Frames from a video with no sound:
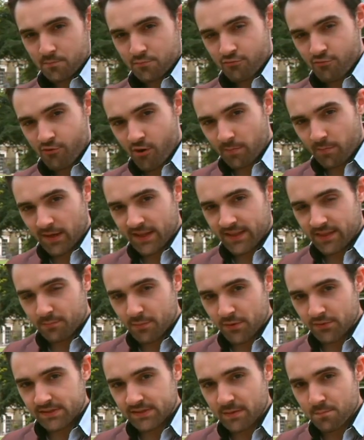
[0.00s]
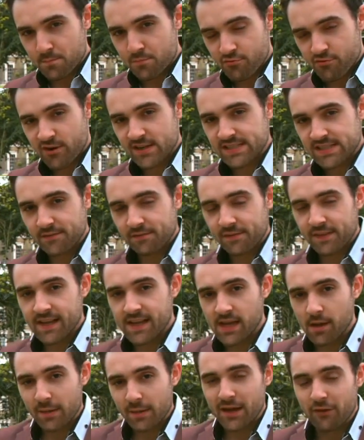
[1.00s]
Probably the most impressive
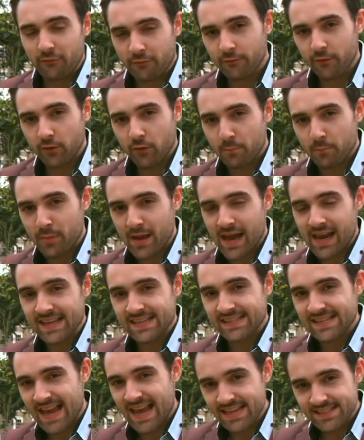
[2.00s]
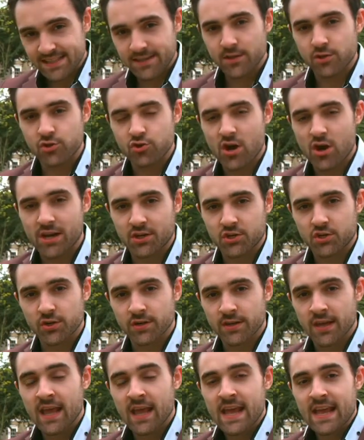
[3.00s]
thing about Fulham Palace as an
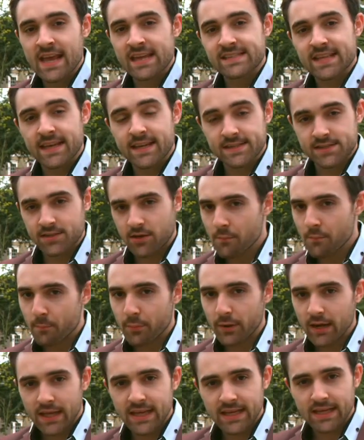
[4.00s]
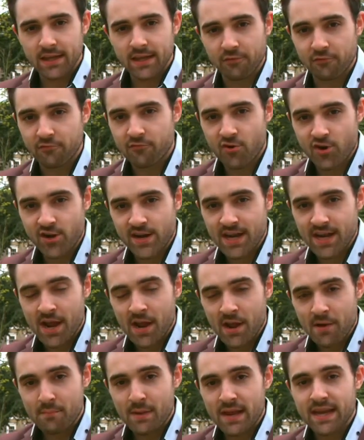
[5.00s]
attraction is that it's completely free,
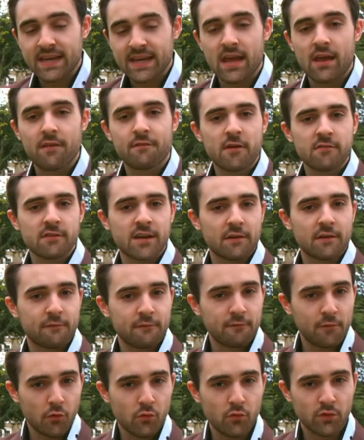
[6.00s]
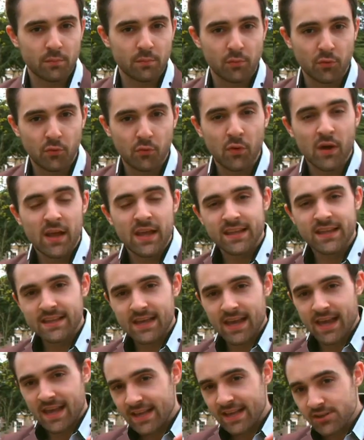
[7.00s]
making it a very affordable
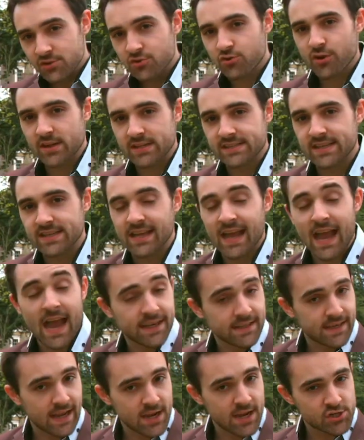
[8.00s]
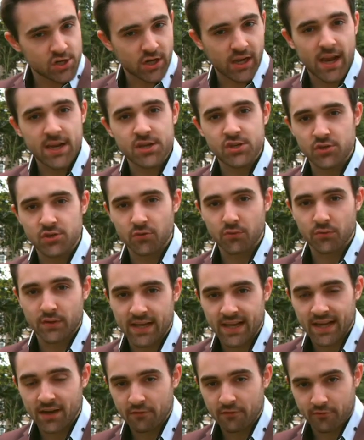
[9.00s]
yet interesting and educational
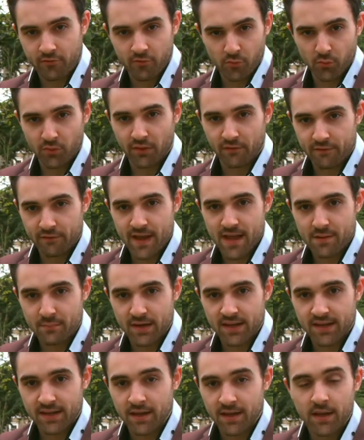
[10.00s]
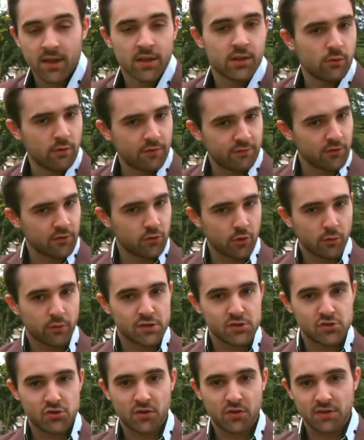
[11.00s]
day out for all the family. Though if you do
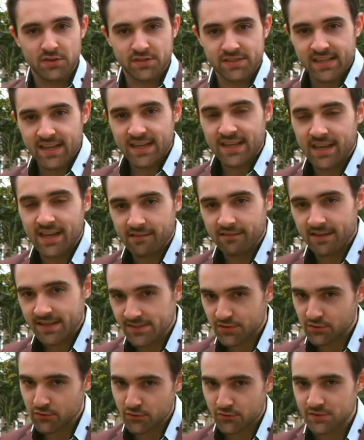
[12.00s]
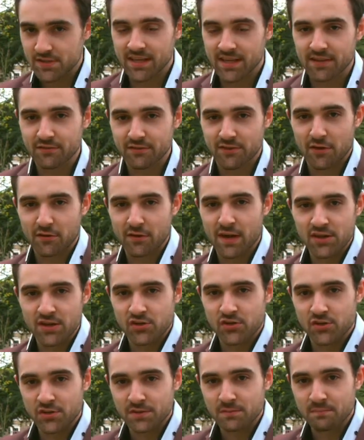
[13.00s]
enjoy your stay here, it is good to leave a
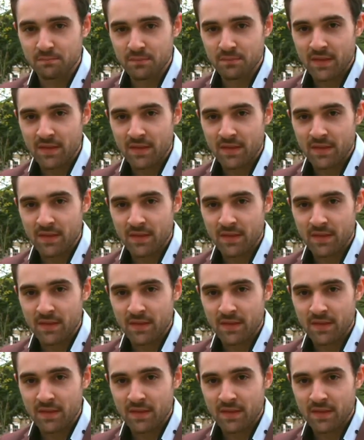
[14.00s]
donation.